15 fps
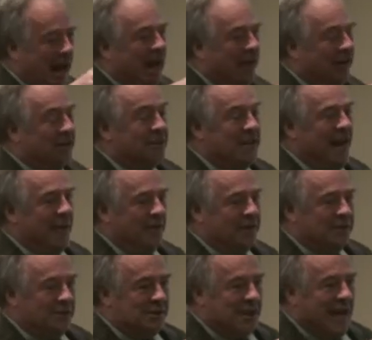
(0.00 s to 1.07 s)
understand
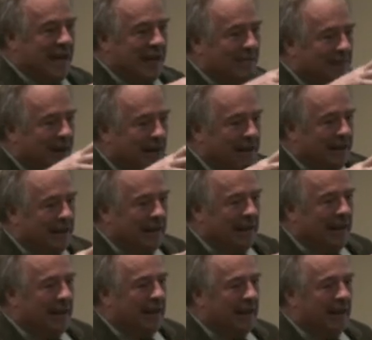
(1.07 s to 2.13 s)
what you're saying about
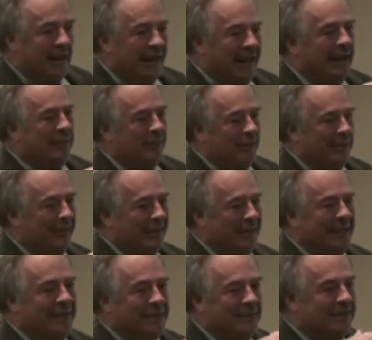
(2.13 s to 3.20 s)
the
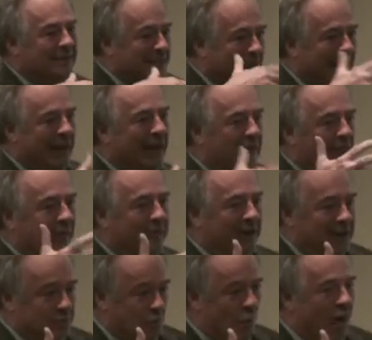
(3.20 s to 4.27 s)
inability to take care of
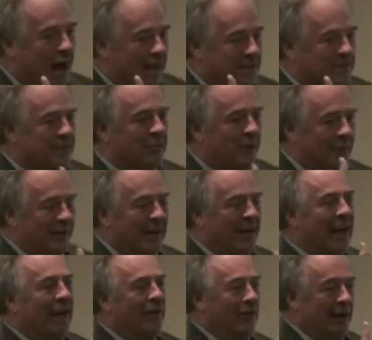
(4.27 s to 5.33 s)
everybody's wants, and we really
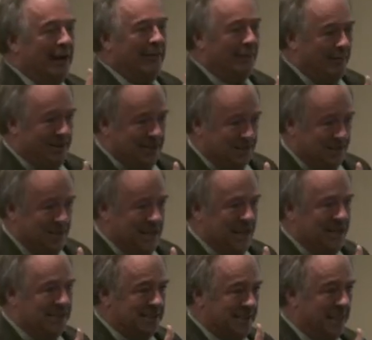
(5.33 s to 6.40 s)
got to look at everybody's
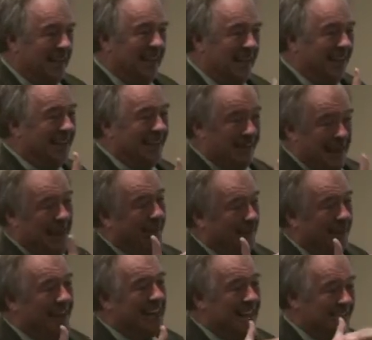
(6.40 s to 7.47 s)
needs. And I think a lot of
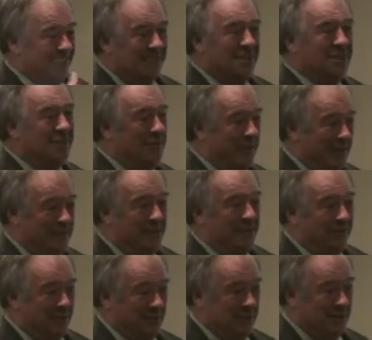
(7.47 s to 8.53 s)
our needs are just fix it
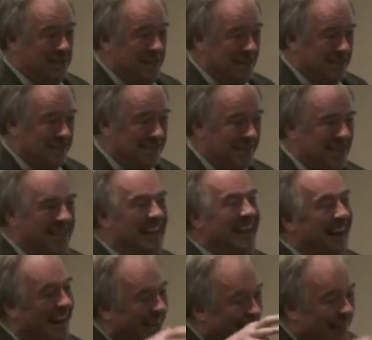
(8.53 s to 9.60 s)
first needs.
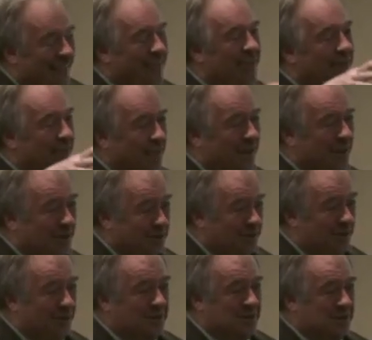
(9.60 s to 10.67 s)
Are there enough
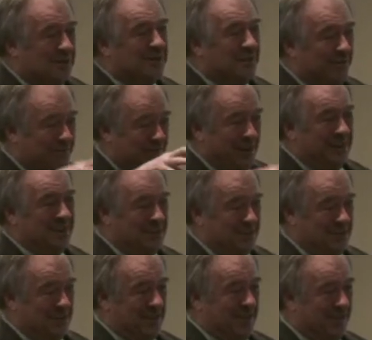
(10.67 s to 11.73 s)
resources to fix
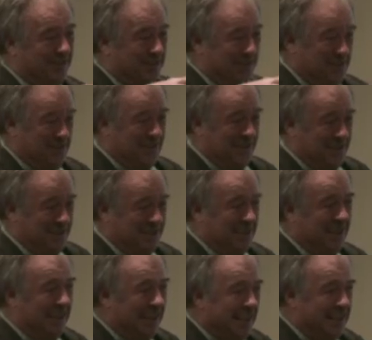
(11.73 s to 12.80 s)
the stuff that's
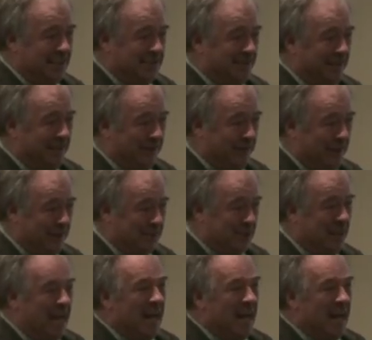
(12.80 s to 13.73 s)
existing that needs to be fixed?